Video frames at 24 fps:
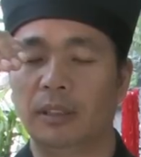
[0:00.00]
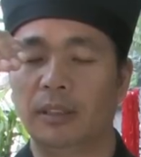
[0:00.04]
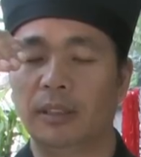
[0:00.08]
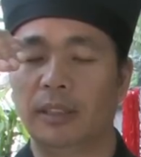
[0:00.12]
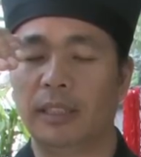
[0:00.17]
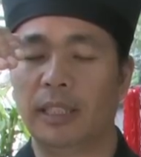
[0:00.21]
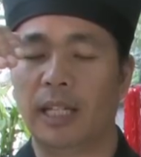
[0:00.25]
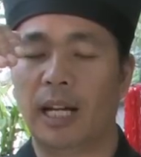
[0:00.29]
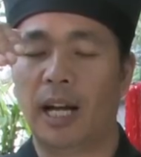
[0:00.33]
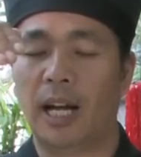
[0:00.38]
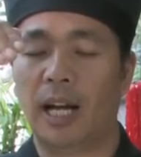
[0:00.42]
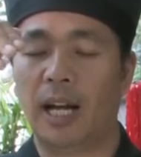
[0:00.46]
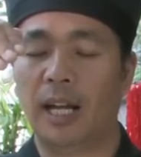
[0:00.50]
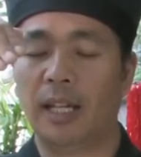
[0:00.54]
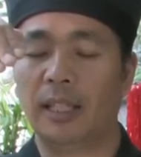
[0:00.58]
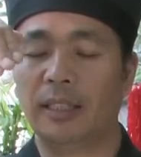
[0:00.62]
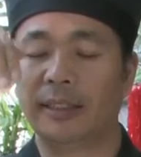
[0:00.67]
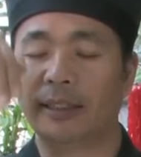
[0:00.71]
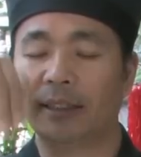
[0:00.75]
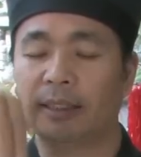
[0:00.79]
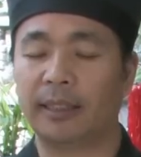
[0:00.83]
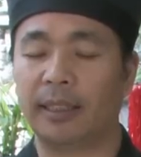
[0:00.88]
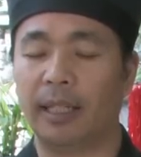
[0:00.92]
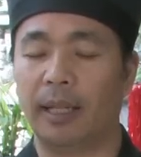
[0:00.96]
the eye
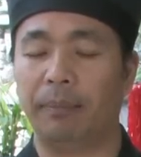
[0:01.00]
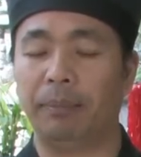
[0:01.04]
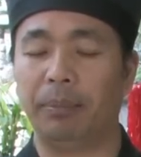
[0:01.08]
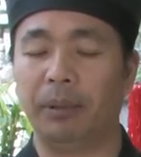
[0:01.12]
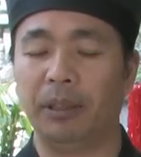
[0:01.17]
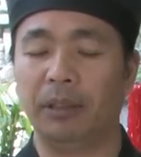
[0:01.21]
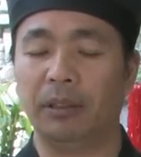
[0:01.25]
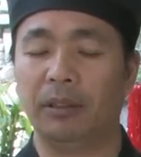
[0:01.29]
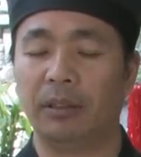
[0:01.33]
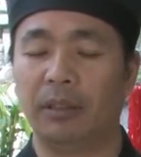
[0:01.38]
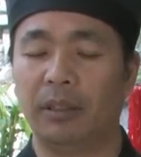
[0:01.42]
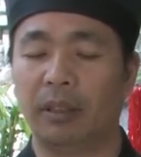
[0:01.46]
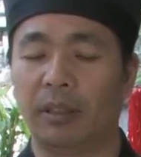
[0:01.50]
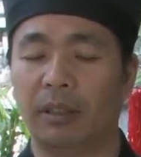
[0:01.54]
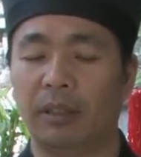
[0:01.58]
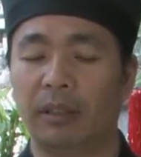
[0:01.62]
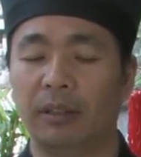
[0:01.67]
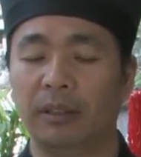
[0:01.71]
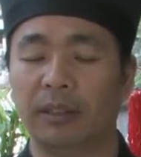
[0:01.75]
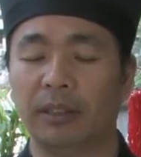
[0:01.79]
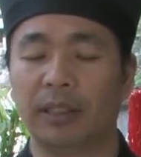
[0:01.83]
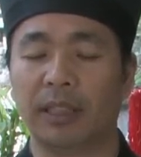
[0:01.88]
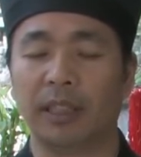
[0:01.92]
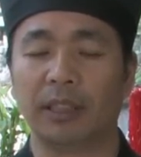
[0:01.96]
step into the
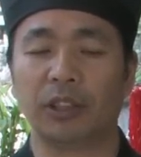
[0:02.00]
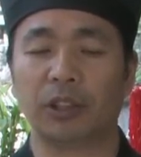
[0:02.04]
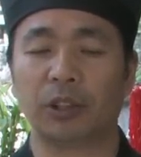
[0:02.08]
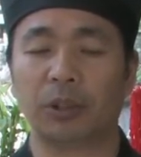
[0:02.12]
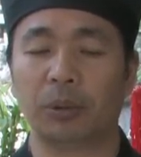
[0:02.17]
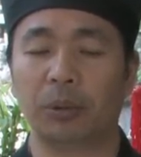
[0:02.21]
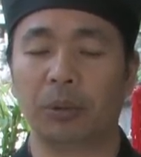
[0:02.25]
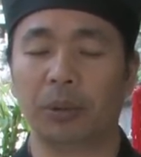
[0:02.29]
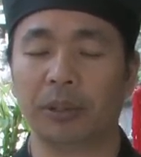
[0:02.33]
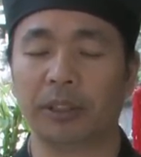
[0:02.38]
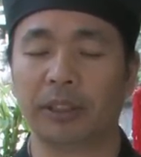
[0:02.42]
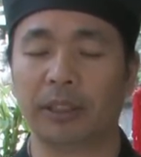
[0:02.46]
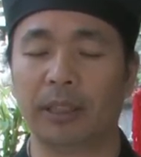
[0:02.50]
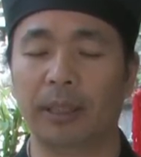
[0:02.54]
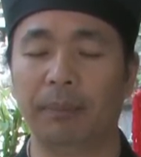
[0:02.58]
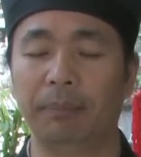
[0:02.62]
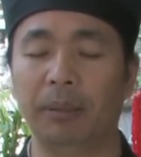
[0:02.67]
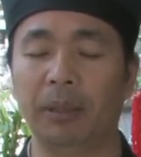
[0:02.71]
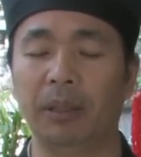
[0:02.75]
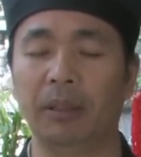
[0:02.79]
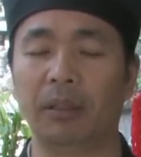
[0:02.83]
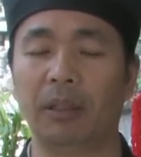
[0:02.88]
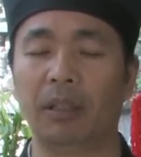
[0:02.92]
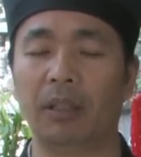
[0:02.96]
earth, the soul
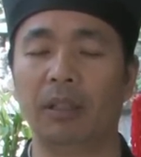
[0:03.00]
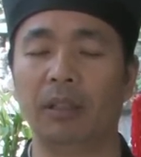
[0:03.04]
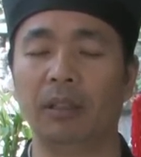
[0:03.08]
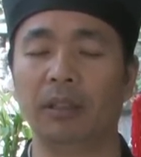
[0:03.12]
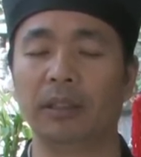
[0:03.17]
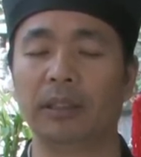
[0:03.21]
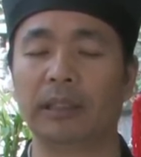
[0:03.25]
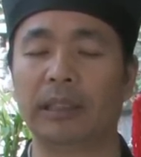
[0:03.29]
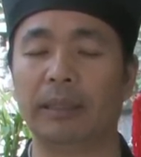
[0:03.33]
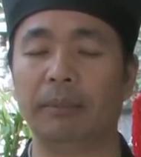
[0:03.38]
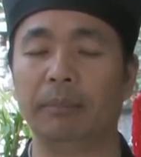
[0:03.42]
step into the earth,